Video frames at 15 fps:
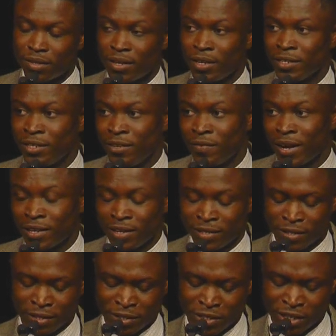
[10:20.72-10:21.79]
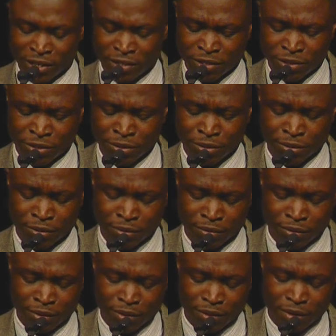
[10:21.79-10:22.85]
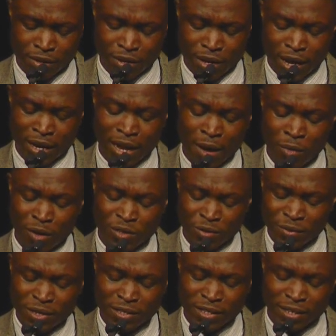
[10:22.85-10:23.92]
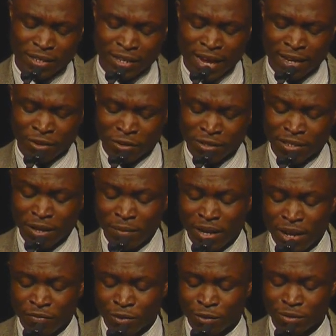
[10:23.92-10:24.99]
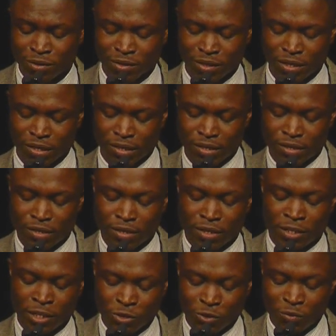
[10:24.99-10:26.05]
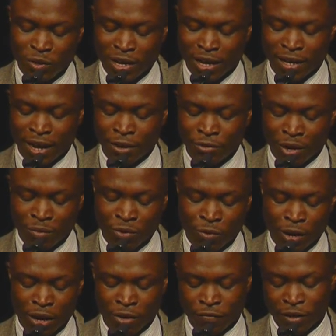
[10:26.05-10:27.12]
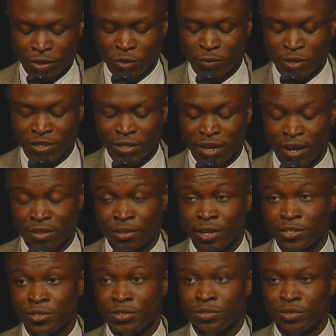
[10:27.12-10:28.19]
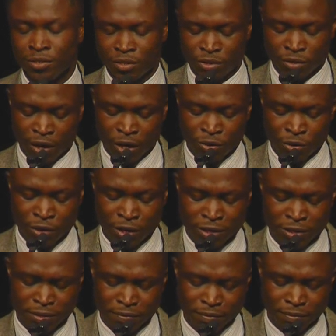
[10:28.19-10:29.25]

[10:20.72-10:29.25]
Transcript: and give others second chances too. And I'm optimistic that on some level, this will be an honorable way of expressing our gratitude to our donors.